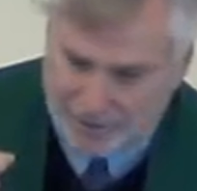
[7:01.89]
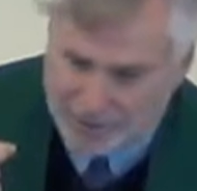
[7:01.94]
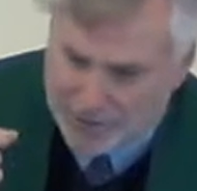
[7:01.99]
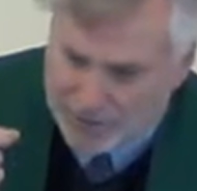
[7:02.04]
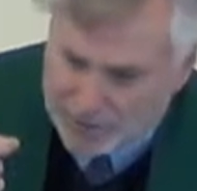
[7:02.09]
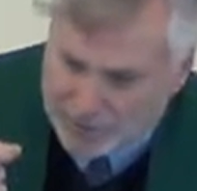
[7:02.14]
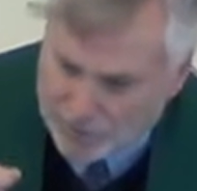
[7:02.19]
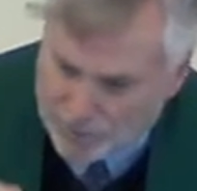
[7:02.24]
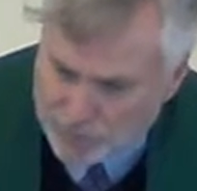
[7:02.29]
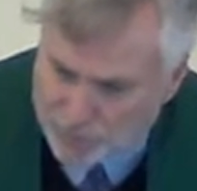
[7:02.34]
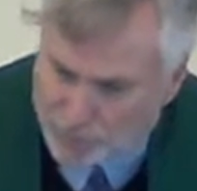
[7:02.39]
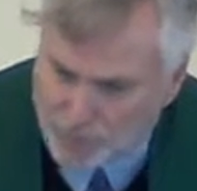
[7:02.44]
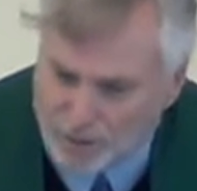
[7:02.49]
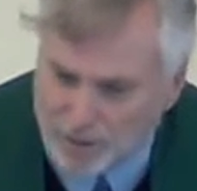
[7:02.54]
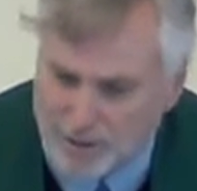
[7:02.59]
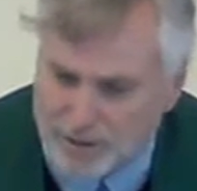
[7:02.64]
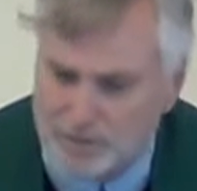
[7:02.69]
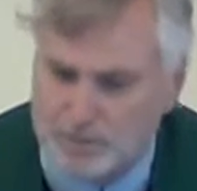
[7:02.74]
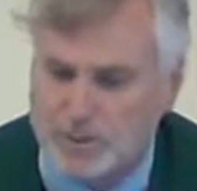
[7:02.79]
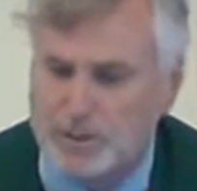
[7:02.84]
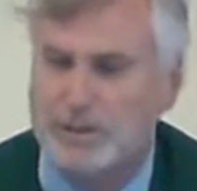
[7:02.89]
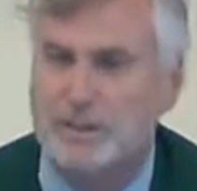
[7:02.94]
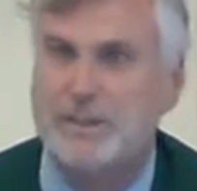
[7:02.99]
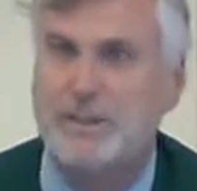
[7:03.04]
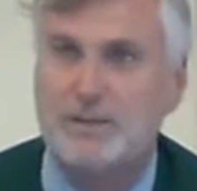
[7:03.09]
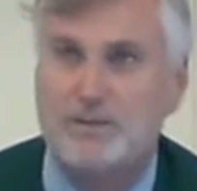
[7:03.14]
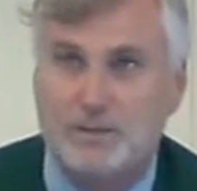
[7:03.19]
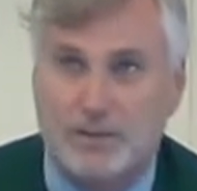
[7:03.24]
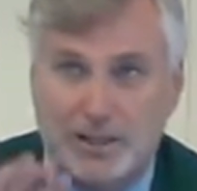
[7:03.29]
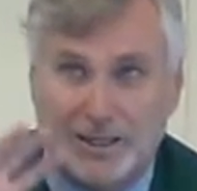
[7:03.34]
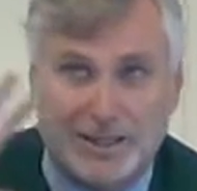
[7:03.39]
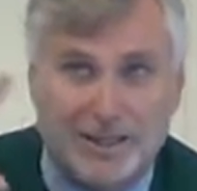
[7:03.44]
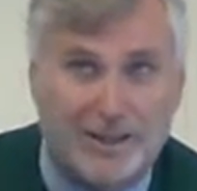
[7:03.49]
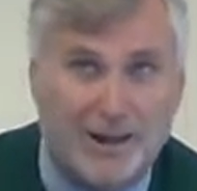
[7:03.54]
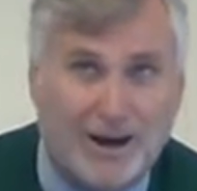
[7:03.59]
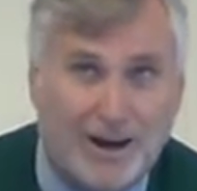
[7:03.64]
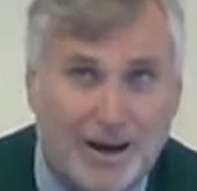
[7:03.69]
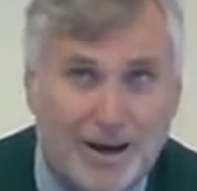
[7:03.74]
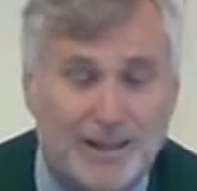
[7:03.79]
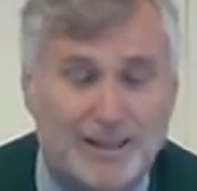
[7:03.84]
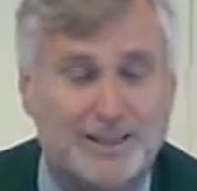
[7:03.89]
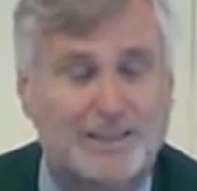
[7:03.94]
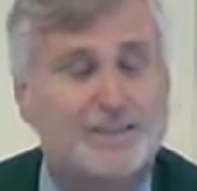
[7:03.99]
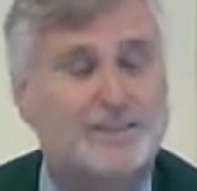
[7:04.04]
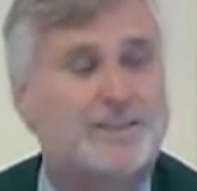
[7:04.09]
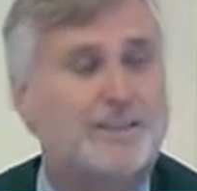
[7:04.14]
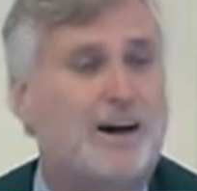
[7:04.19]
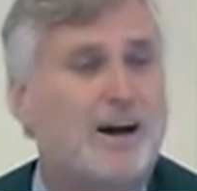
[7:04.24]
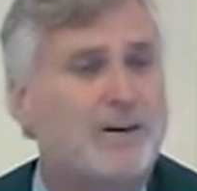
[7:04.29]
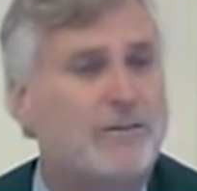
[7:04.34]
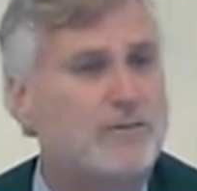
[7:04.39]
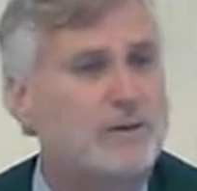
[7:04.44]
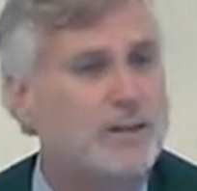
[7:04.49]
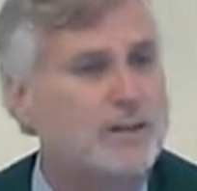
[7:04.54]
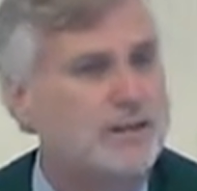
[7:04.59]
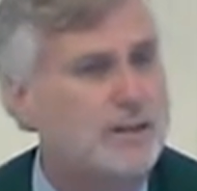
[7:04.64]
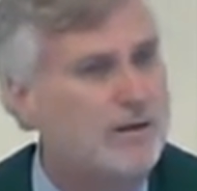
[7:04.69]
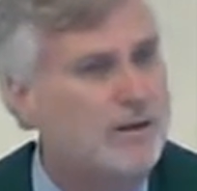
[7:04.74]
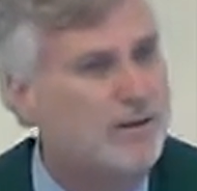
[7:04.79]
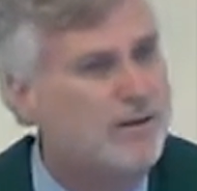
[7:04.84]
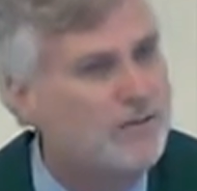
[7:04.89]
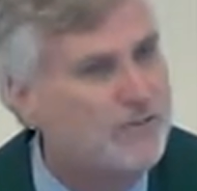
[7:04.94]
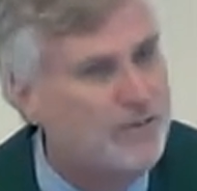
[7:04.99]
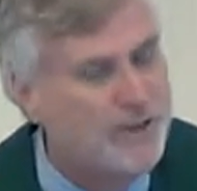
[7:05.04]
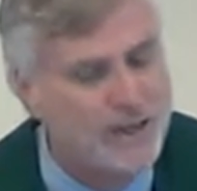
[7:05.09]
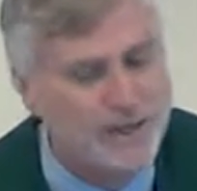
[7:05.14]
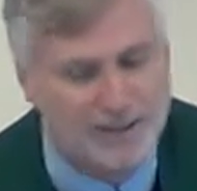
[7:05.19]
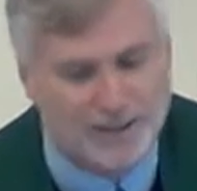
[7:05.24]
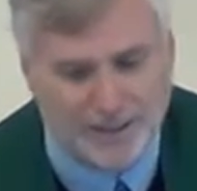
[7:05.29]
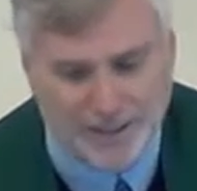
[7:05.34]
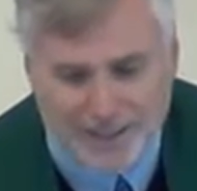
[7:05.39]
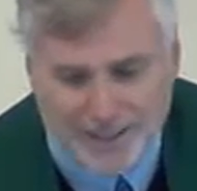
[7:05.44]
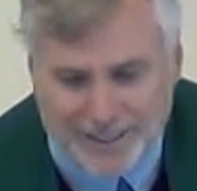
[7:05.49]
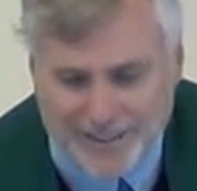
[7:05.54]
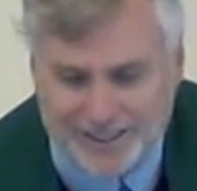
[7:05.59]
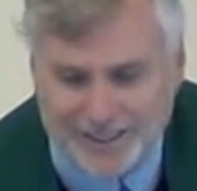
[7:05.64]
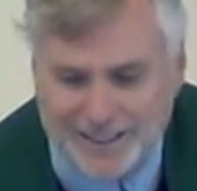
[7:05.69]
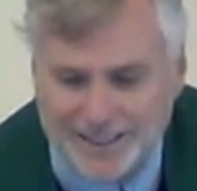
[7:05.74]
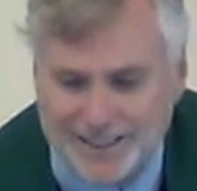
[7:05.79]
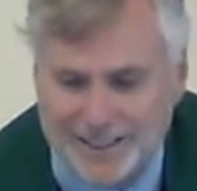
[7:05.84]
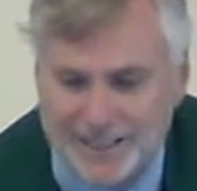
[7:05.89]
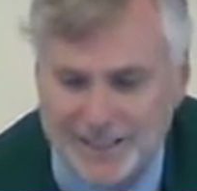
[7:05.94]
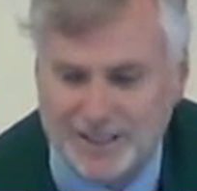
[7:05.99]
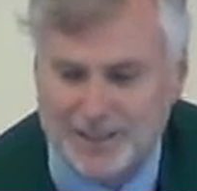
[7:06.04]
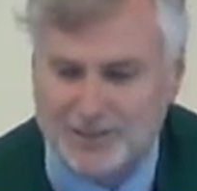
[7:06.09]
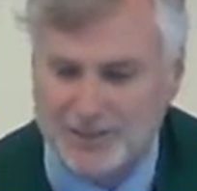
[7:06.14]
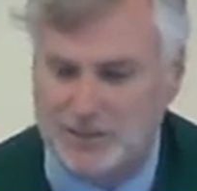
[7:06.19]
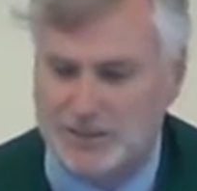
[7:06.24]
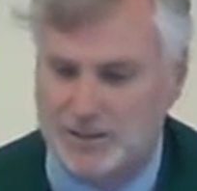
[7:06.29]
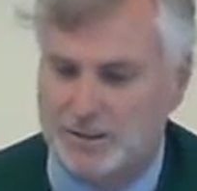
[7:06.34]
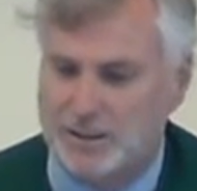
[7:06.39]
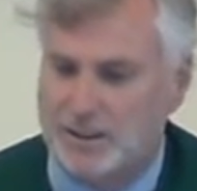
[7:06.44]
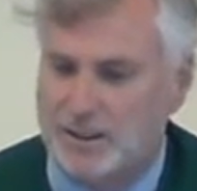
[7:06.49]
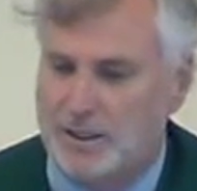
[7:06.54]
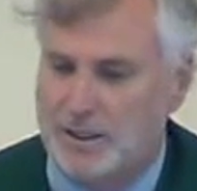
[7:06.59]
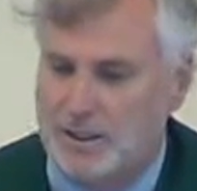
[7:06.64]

a strong belief that God is sovereign and our faith is a gift,